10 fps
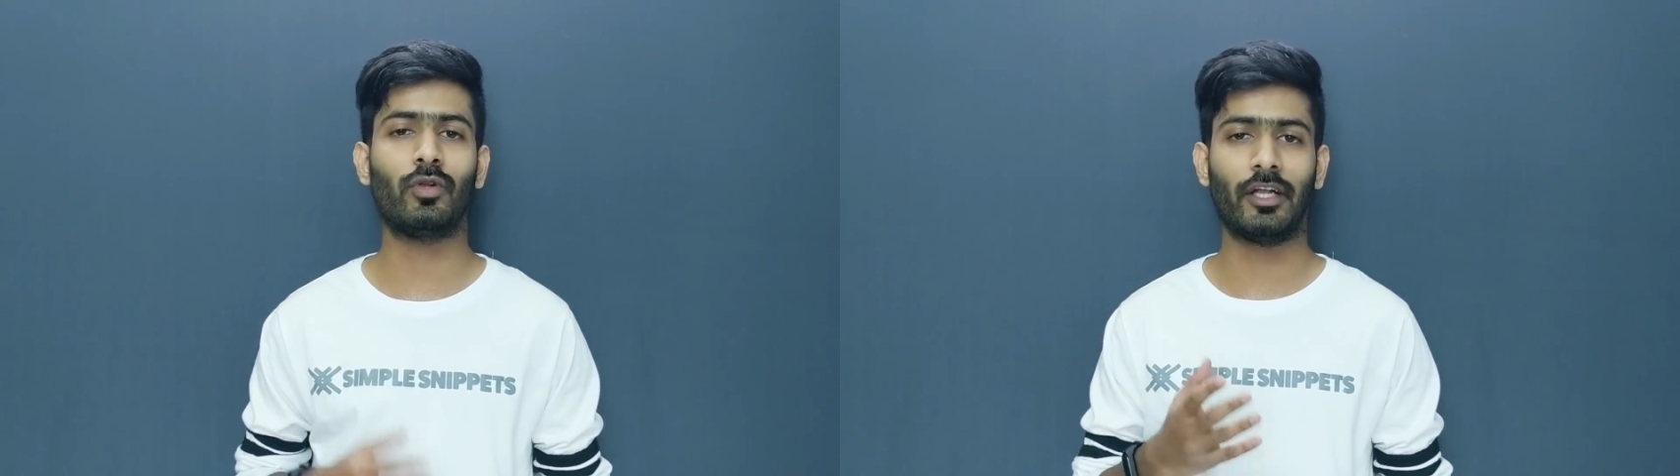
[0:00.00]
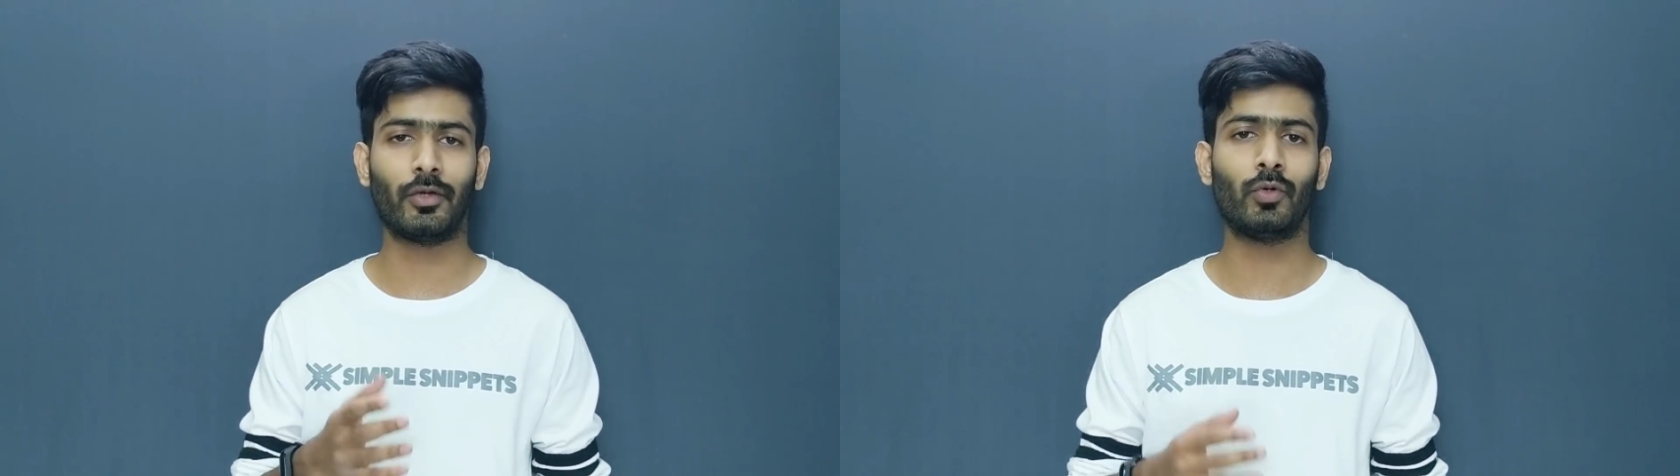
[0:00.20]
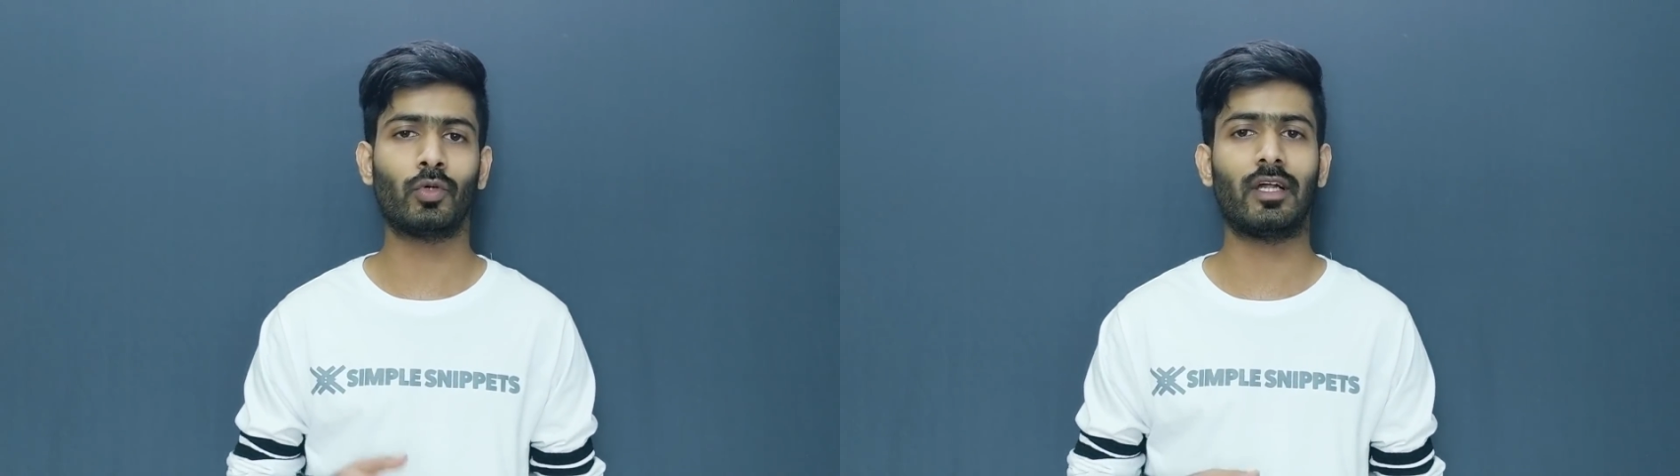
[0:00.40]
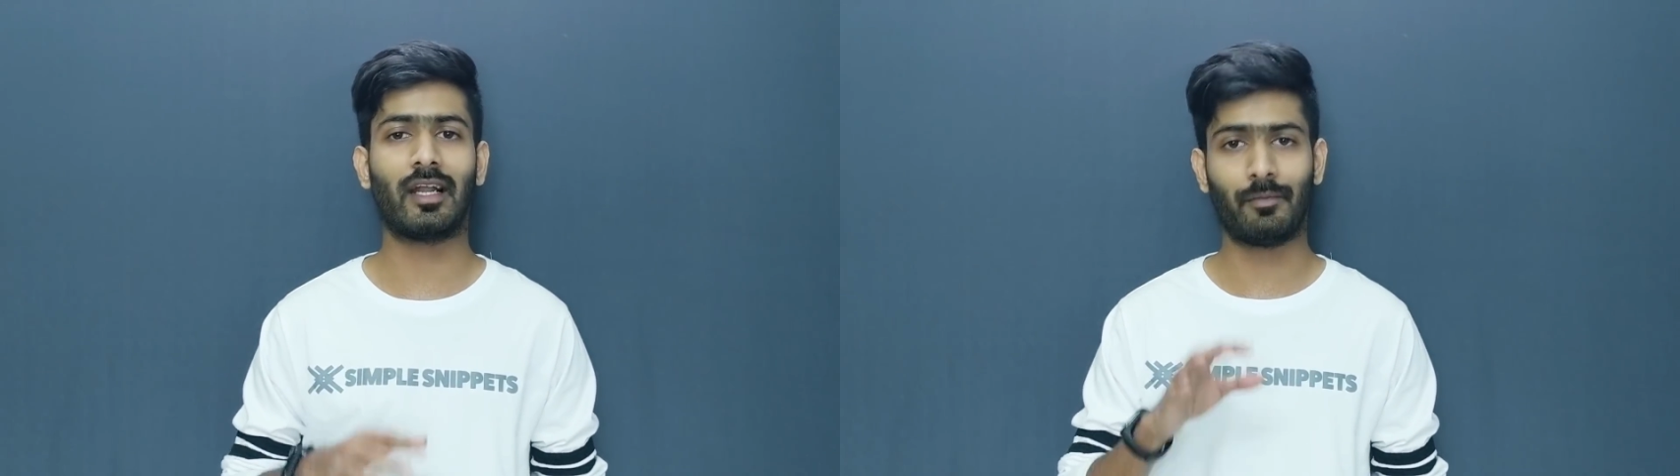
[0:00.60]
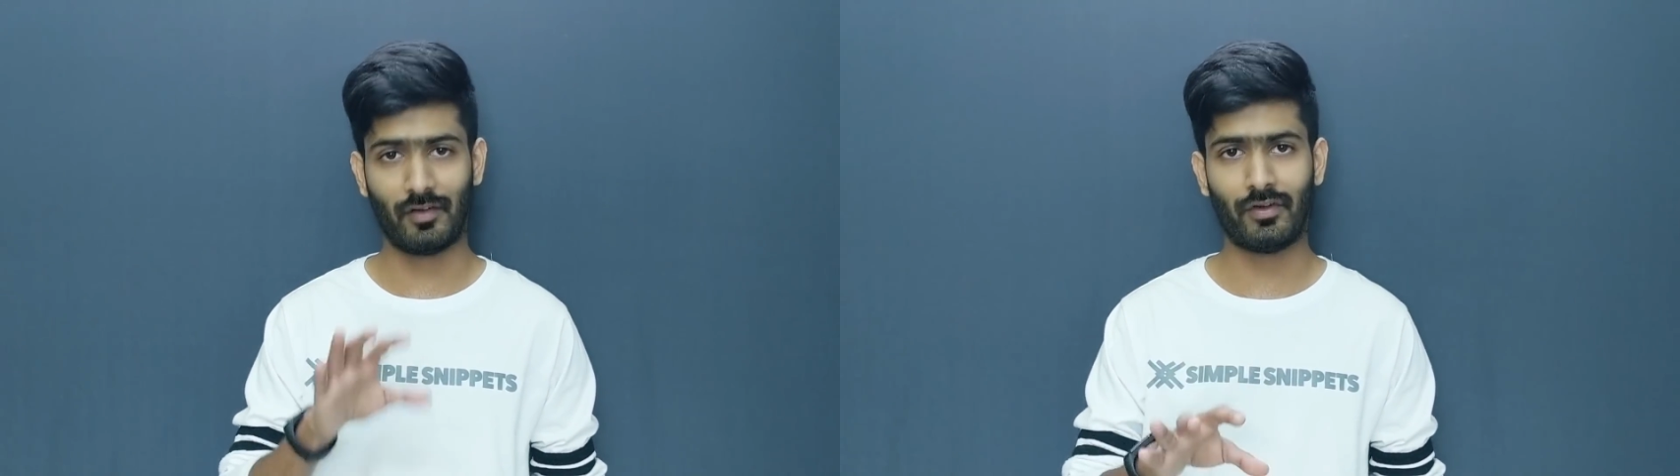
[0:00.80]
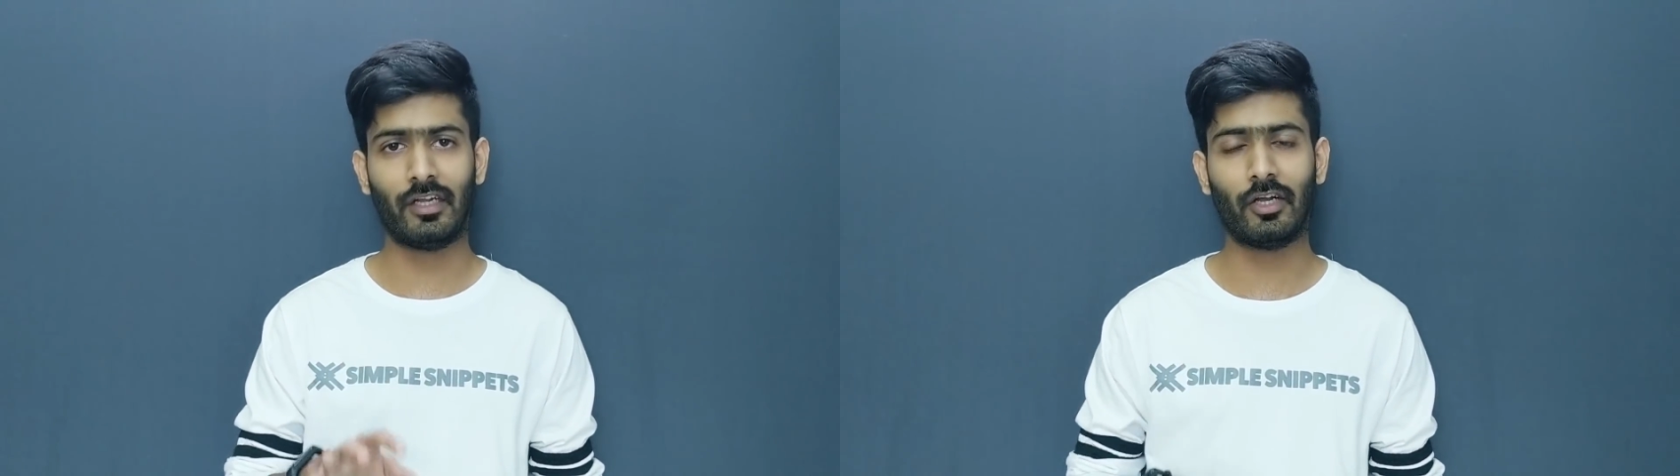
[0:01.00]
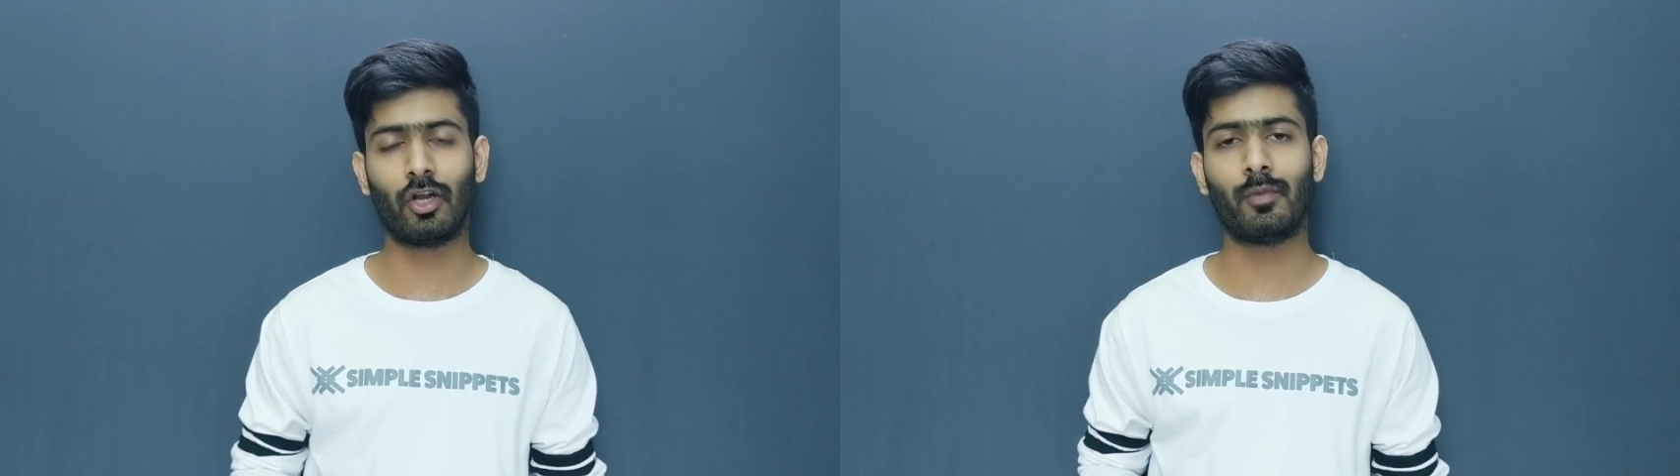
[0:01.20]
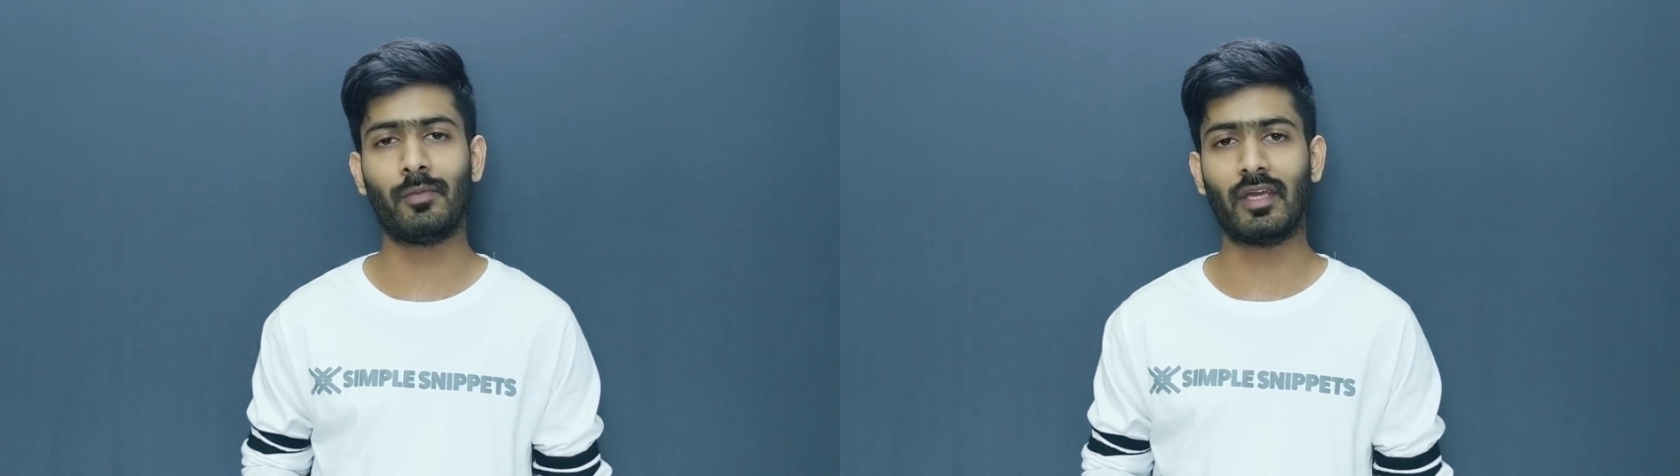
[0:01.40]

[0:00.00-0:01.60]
to let you know that I'm definitely going to be